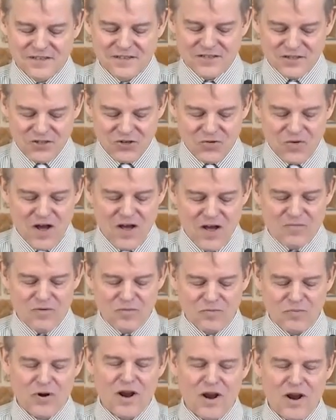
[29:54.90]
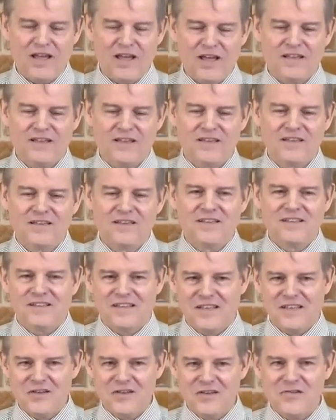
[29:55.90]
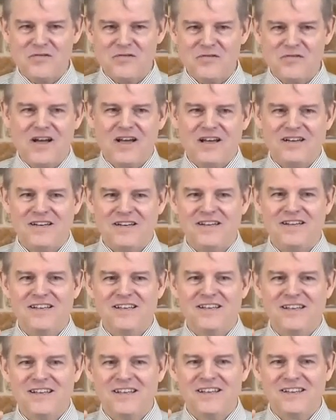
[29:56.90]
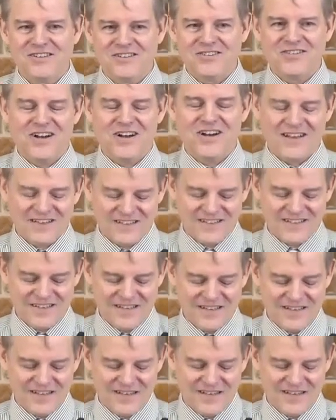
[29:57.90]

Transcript: So I will pray that you find trust.